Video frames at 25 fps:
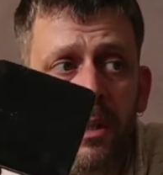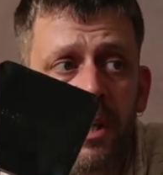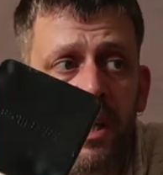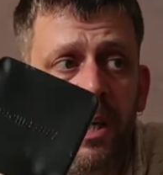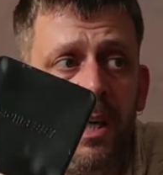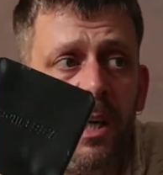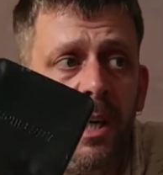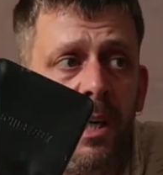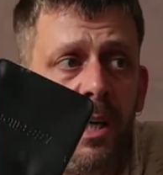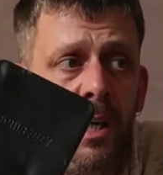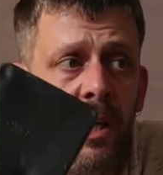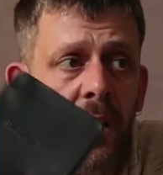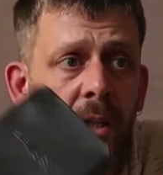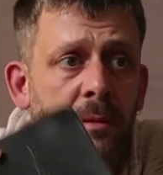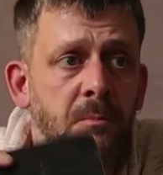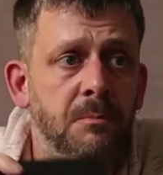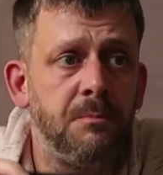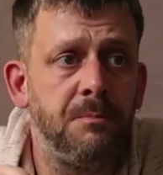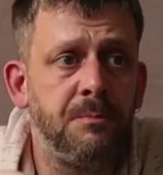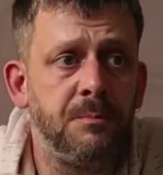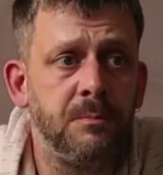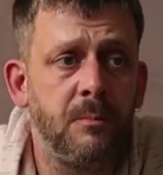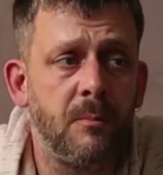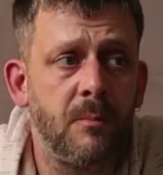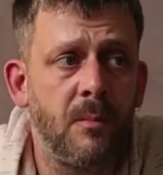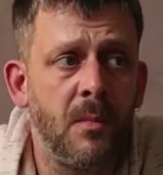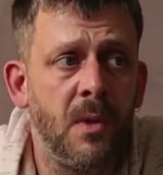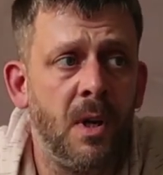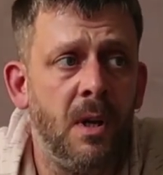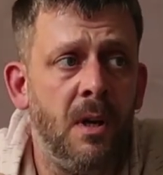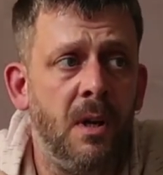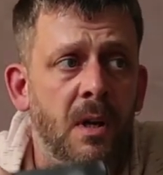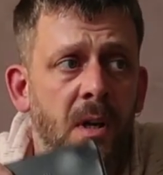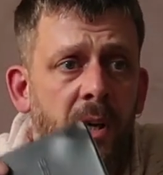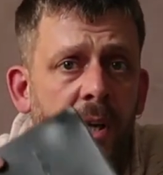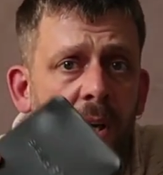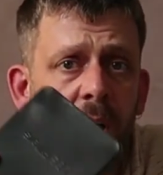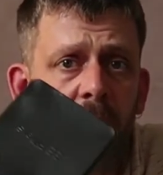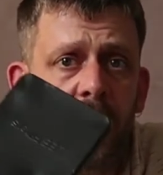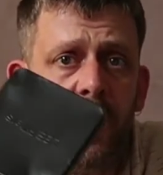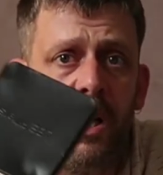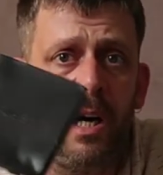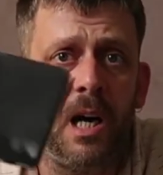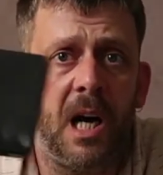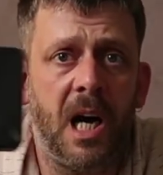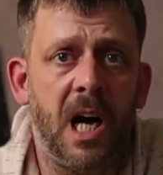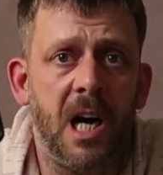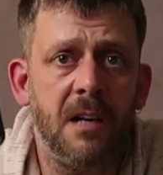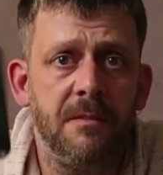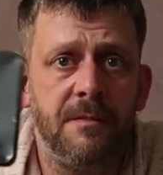
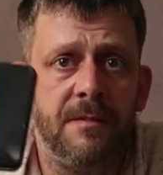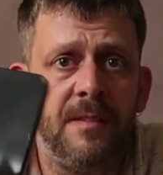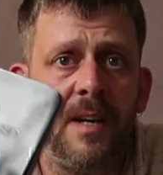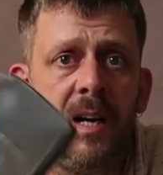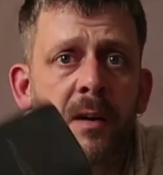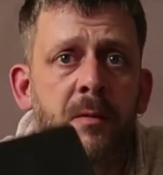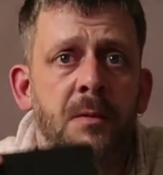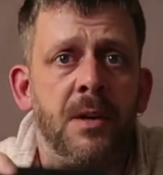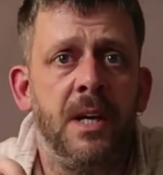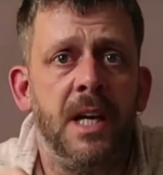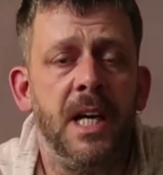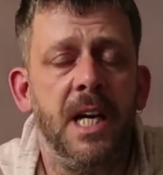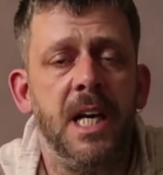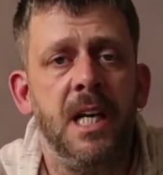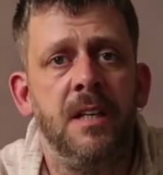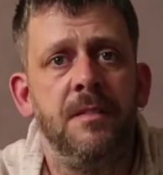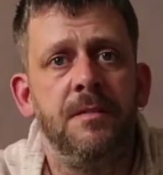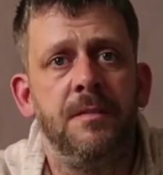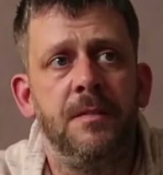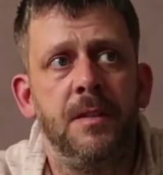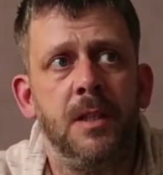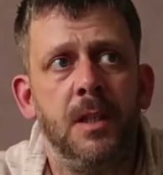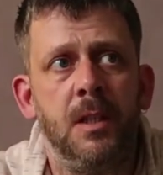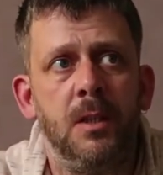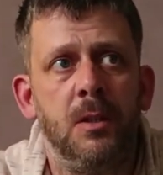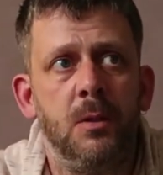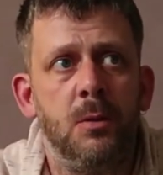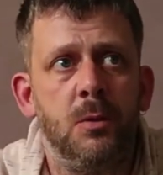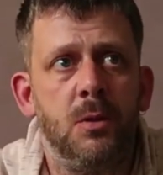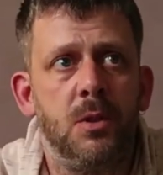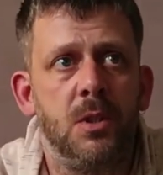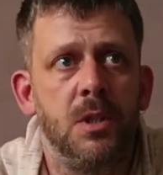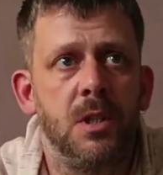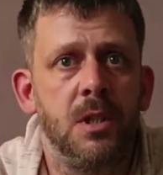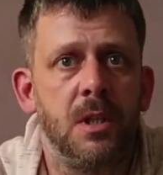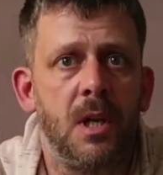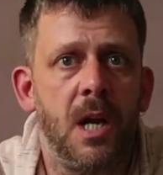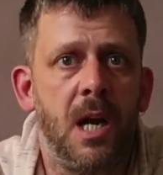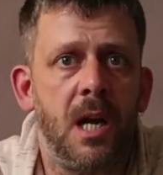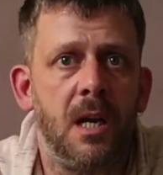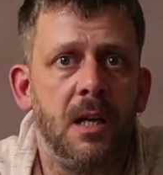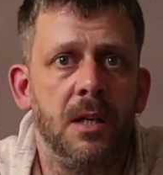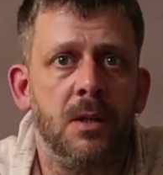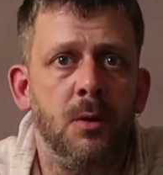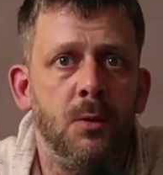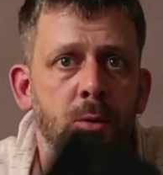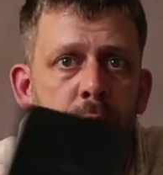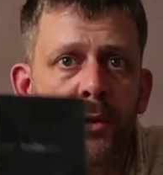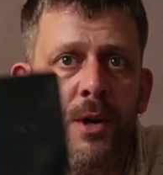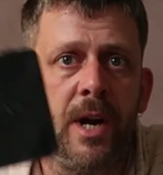I've found it, if you
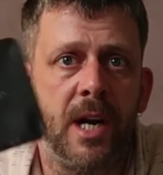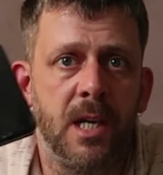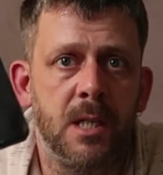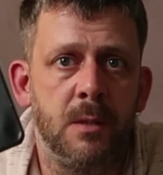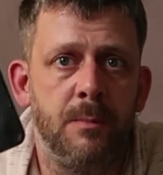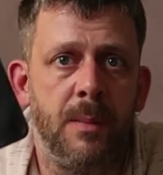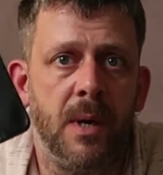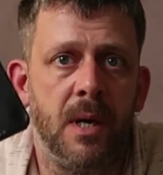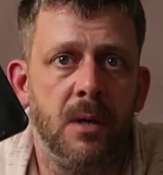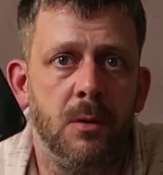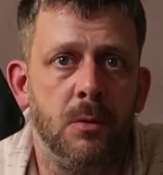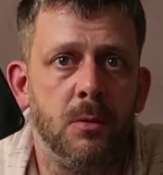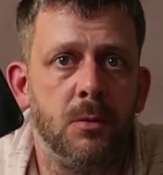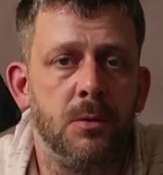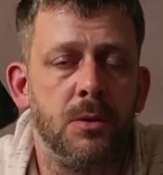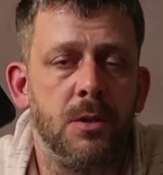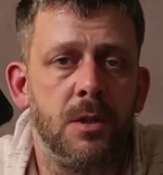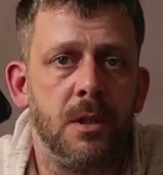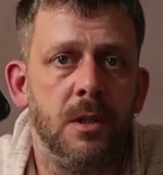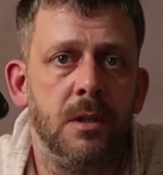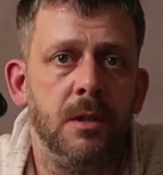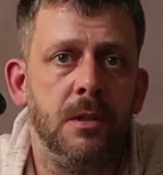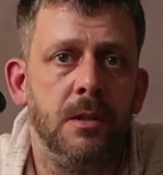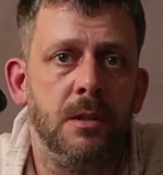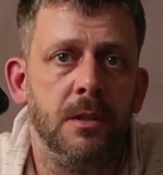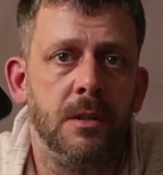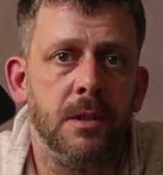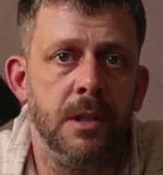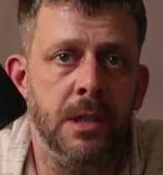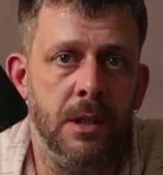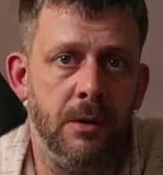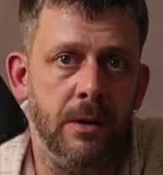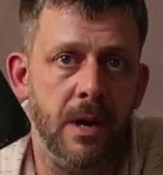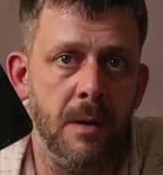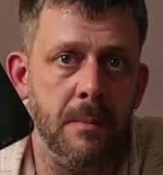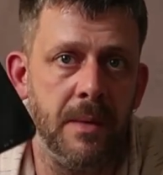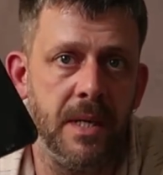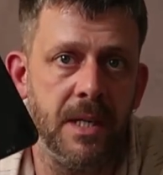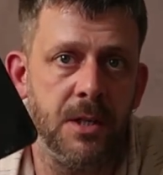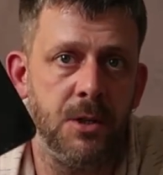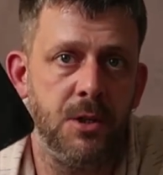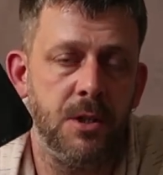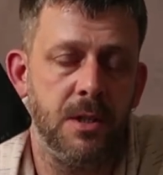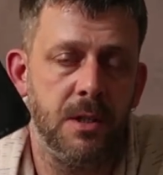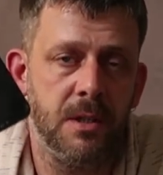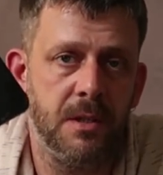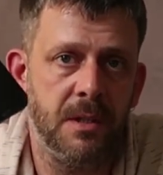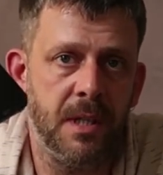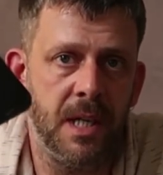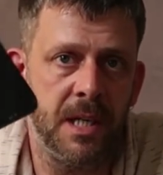slightly underexposed your
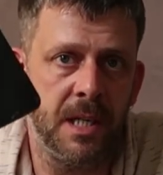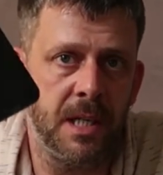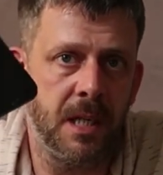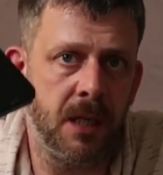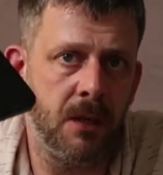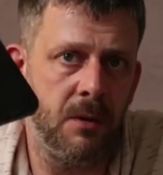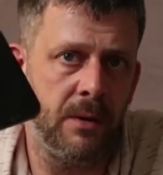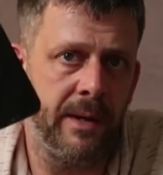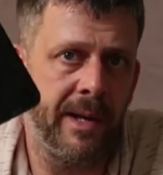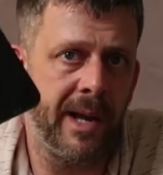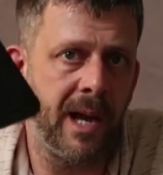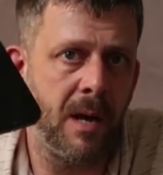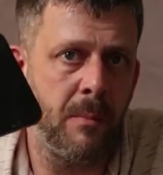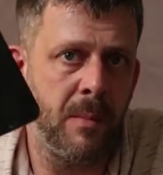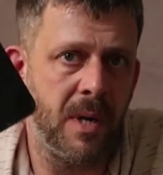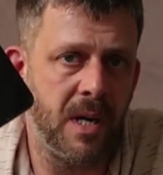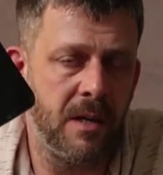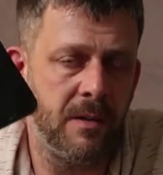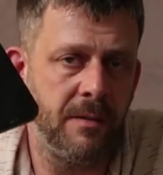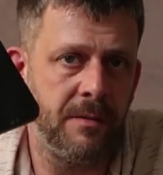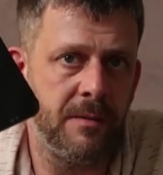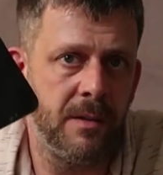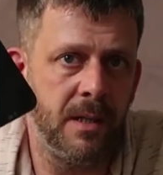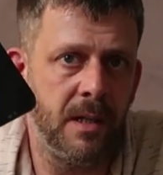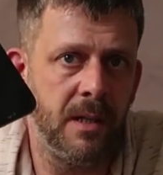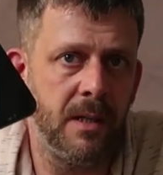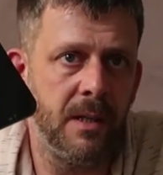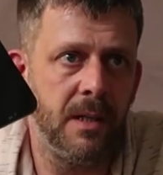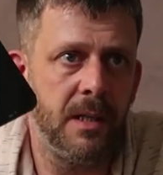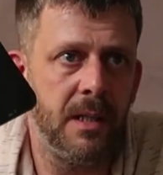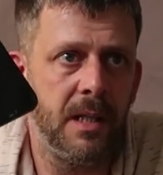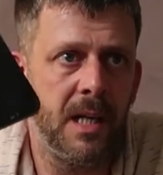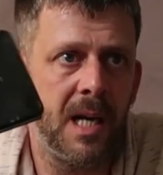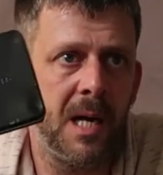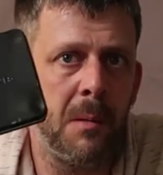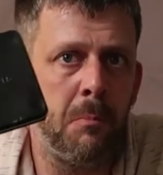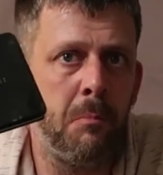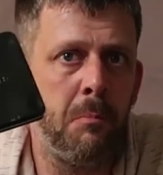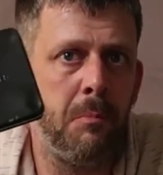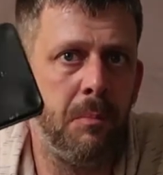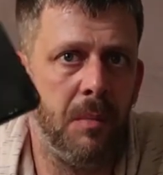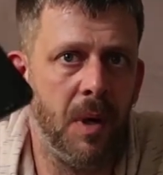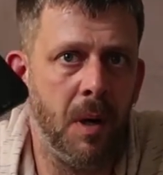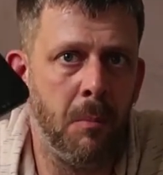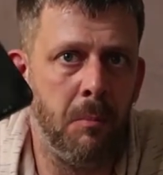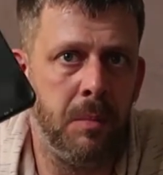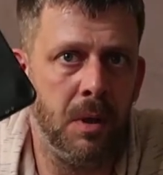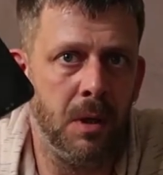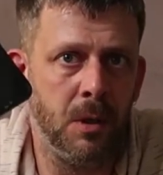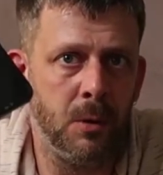image, then you do get a bit of a
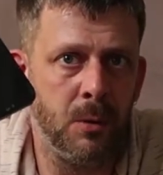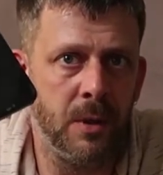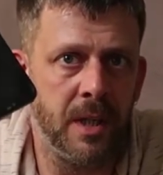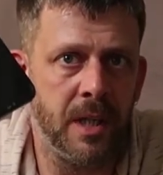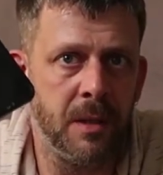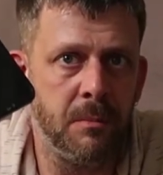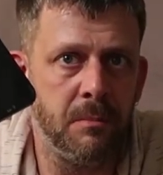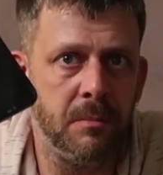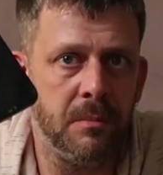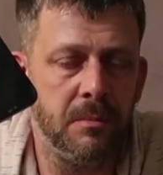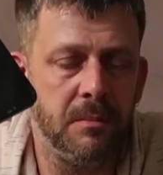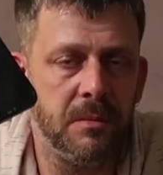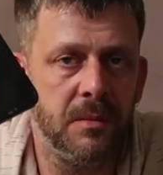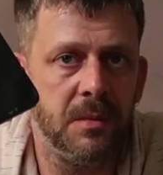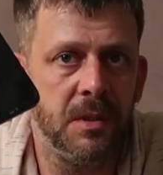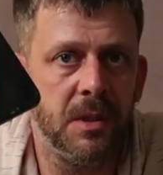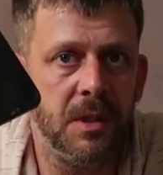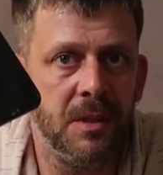bluey